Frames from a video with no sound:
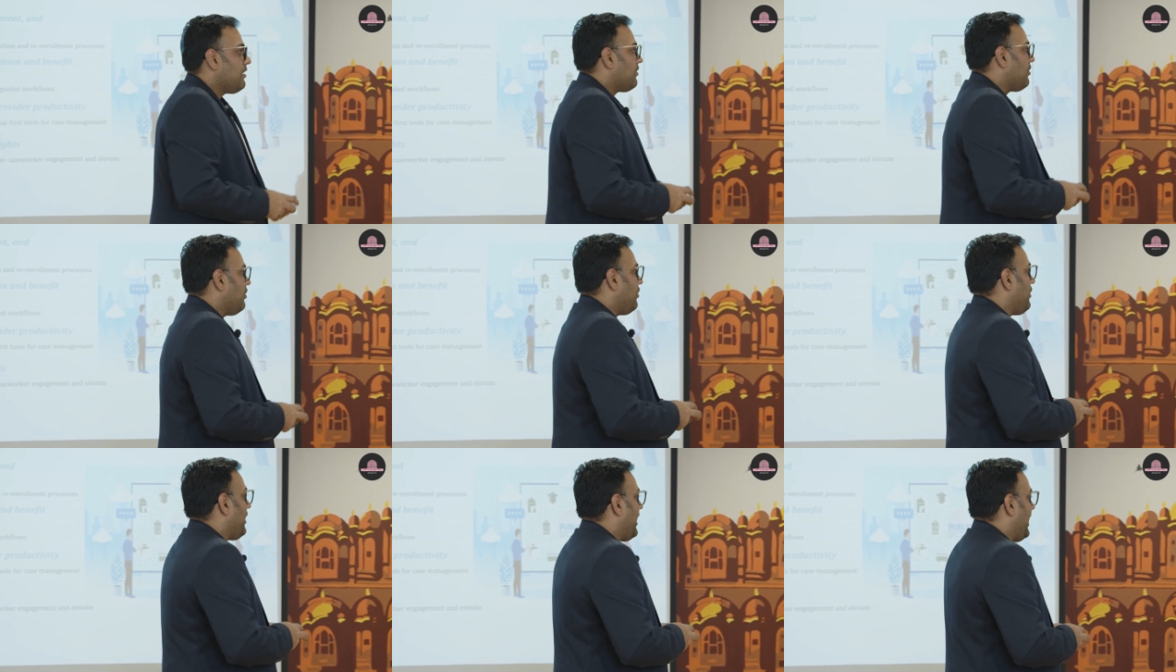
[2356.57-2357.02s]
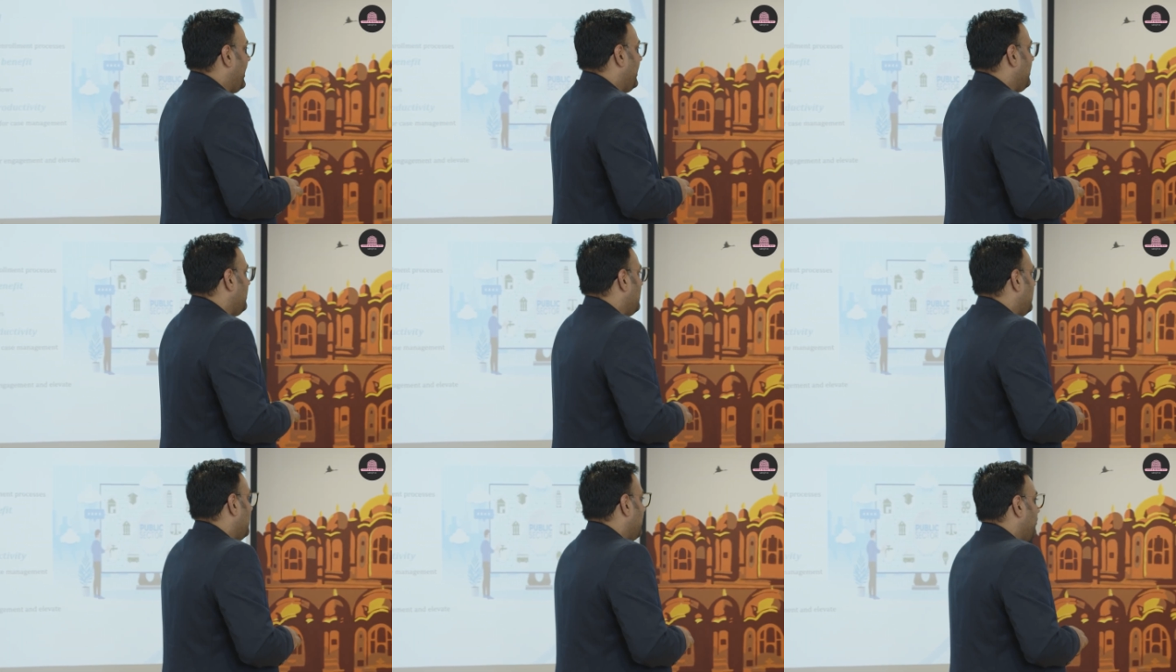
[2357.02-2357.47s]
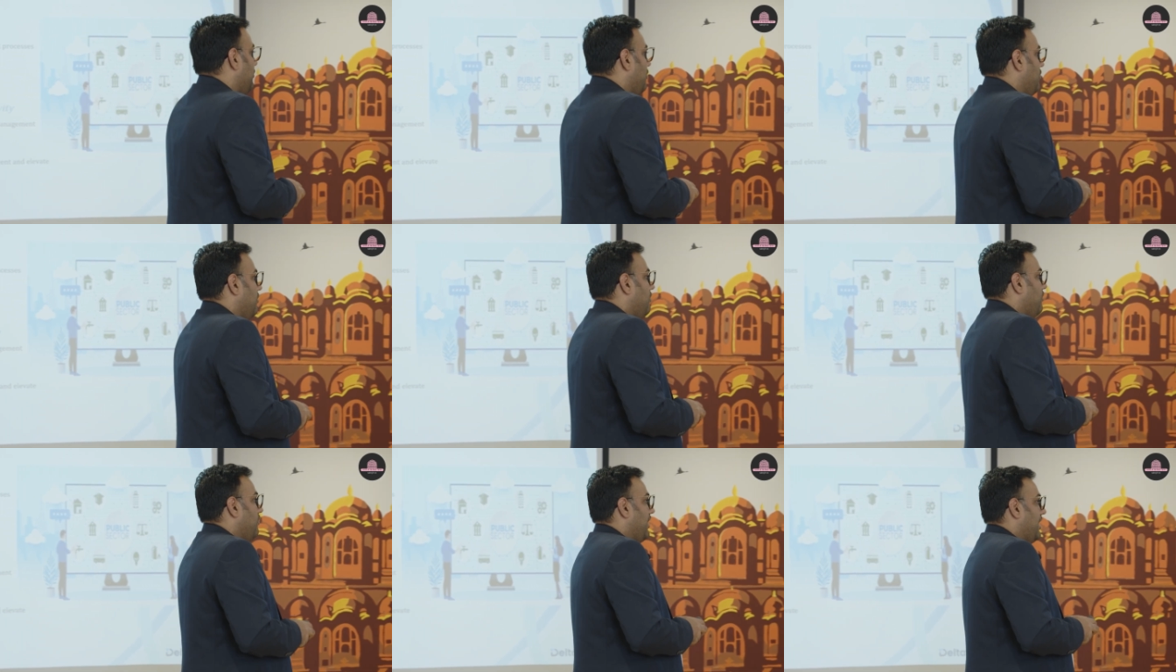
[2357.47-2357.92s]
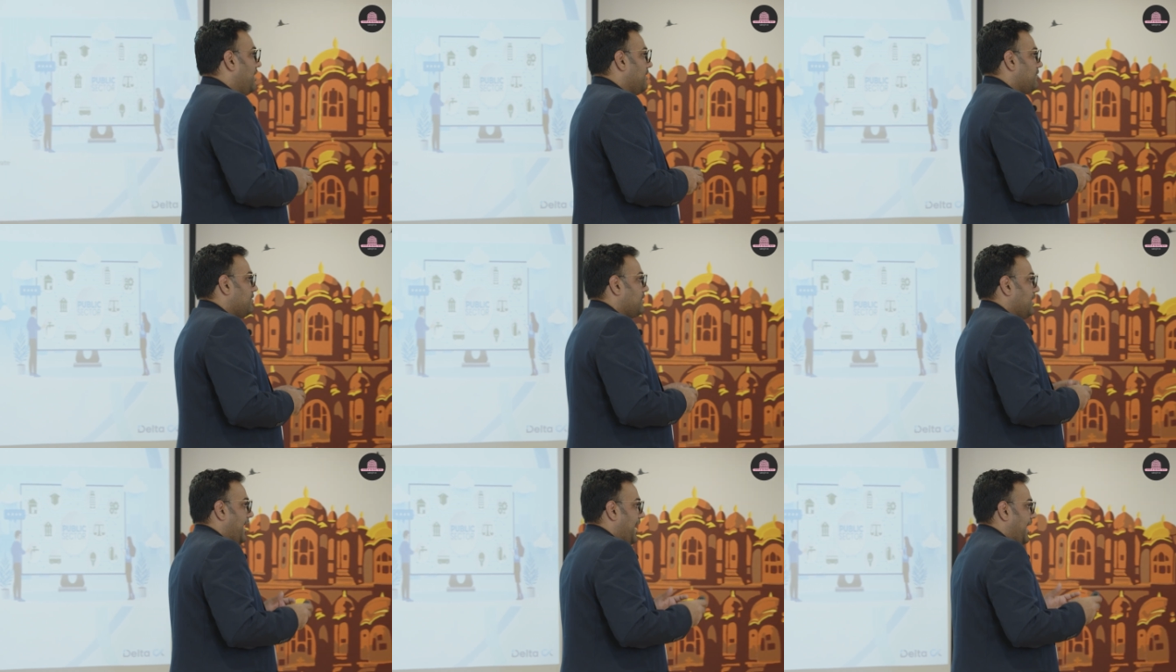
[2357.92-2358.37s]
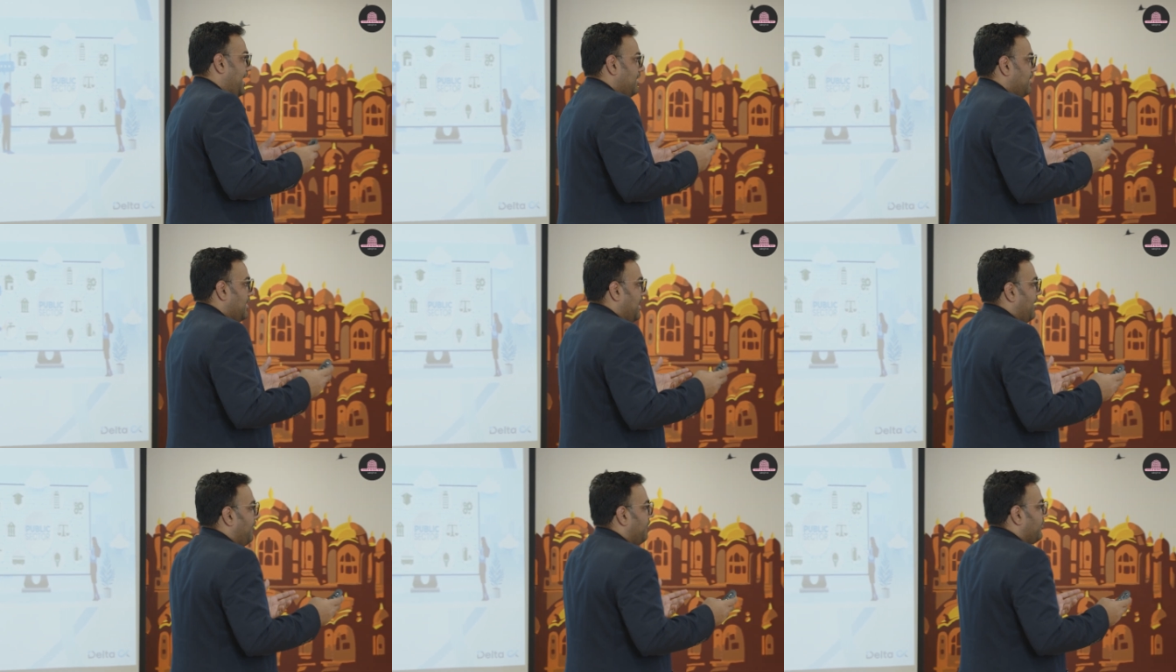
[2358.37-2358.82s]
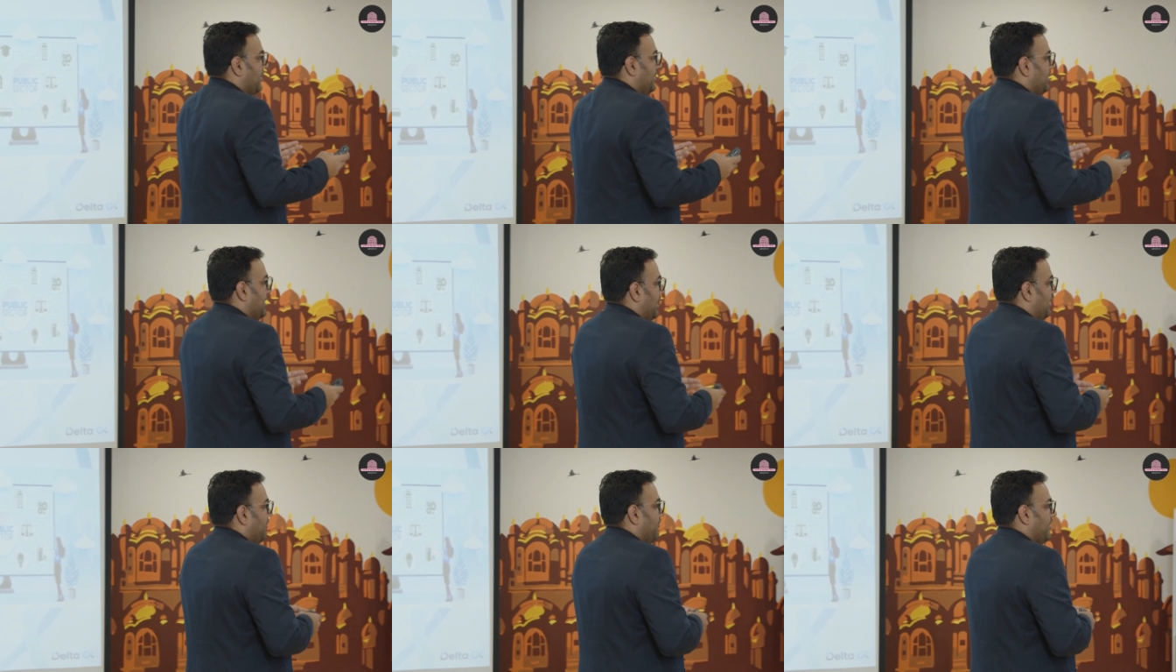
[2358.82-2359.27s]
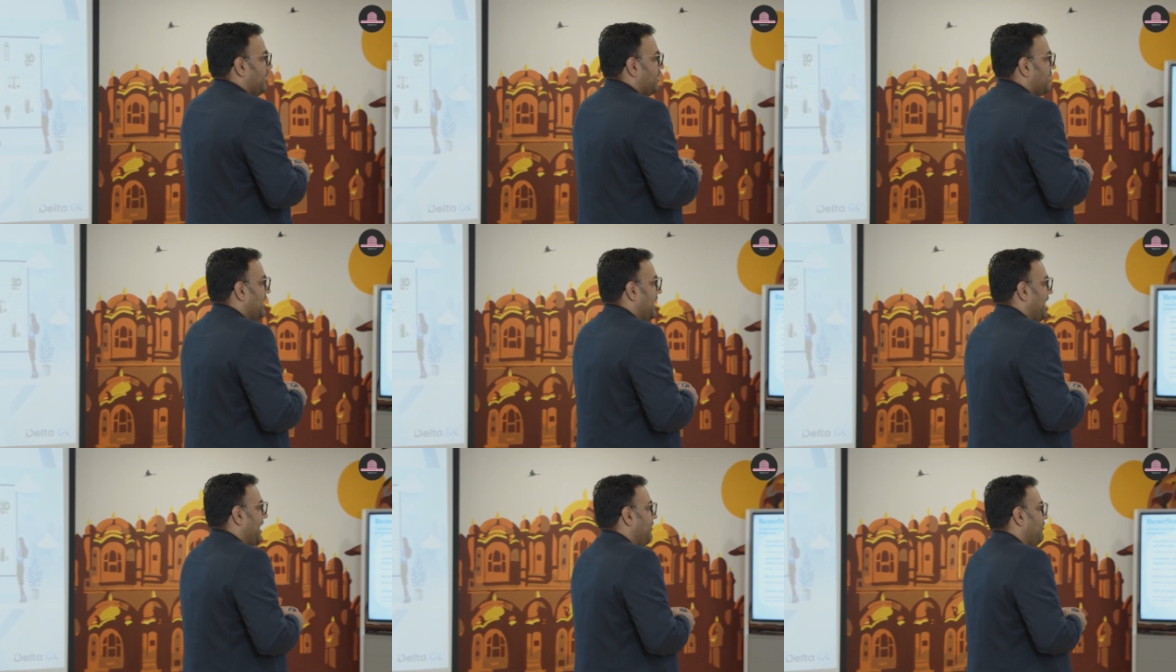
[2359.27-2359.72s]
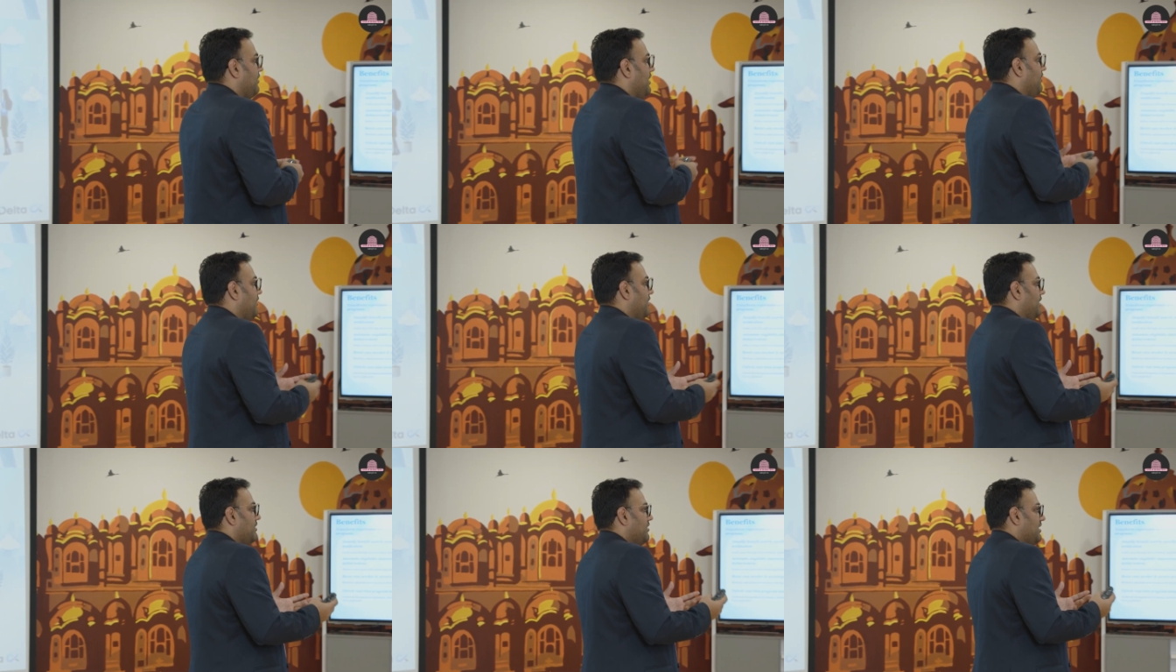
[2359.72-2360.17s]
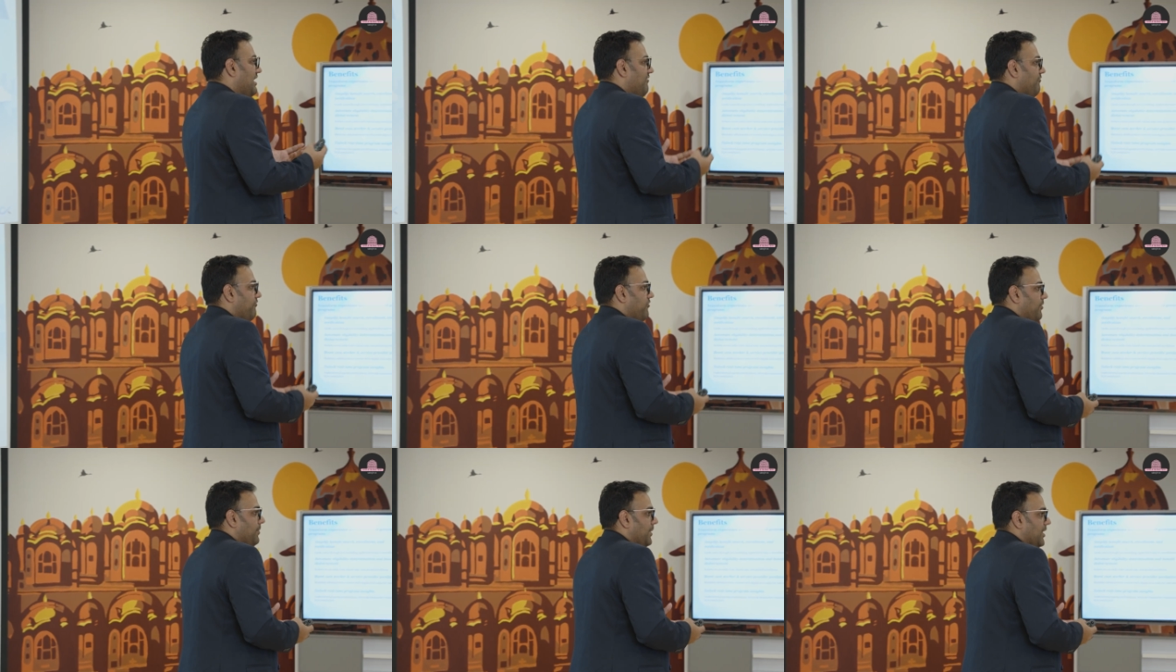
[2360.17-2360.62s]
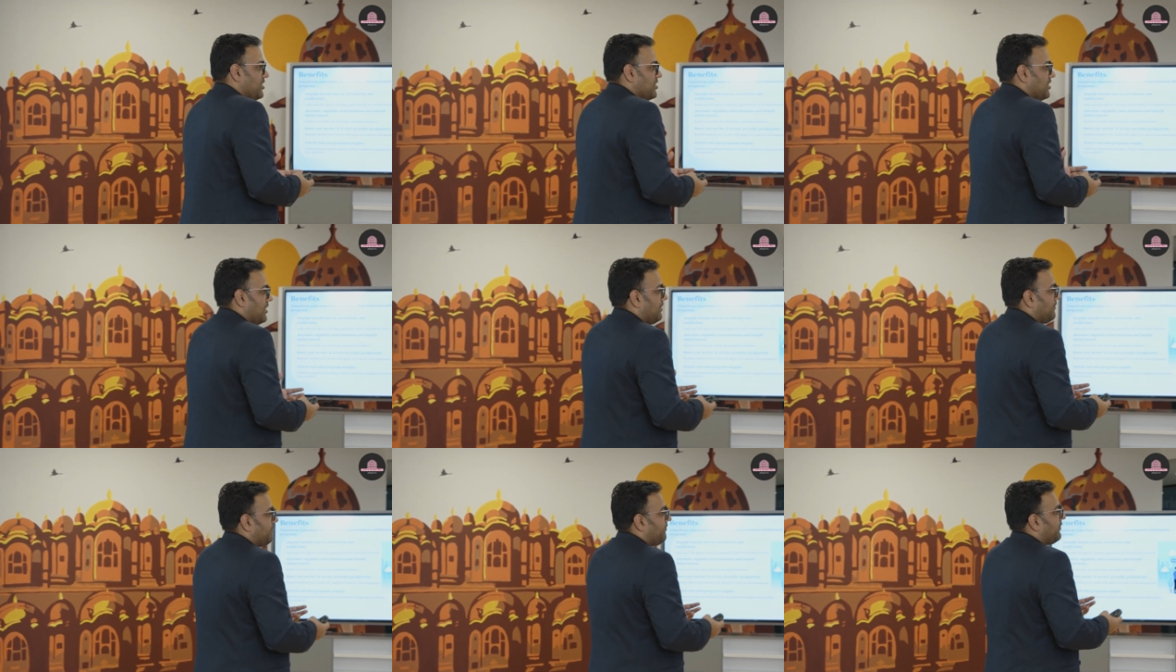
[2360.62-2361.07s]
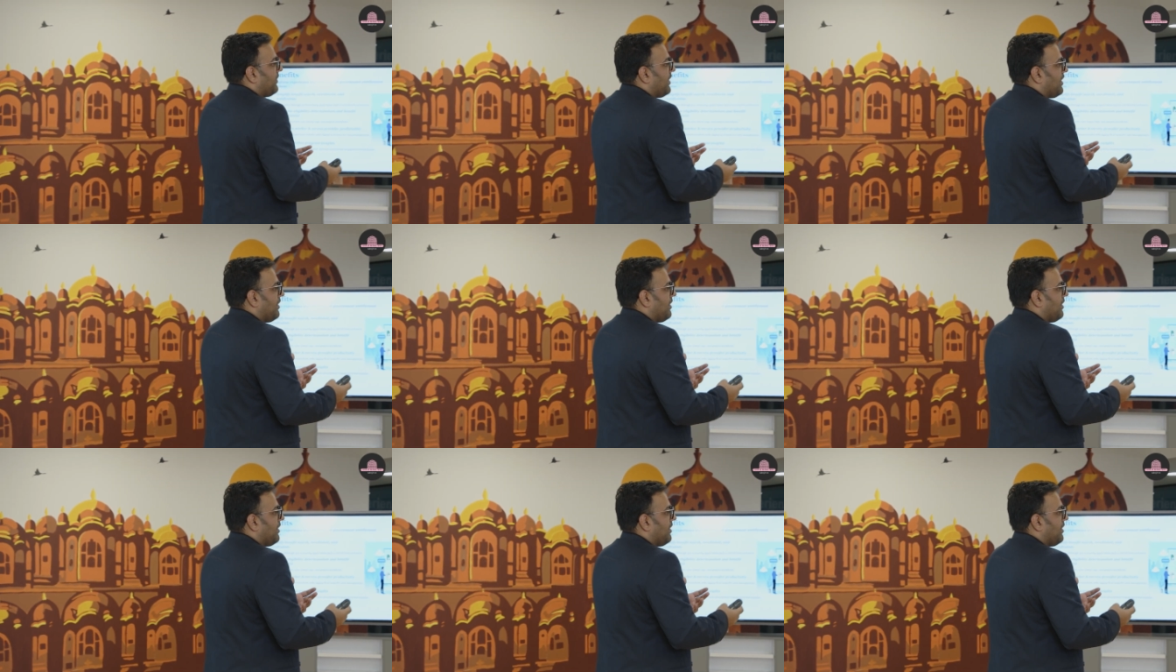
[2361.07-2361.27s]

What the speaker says: So and after that, once they have given us the information,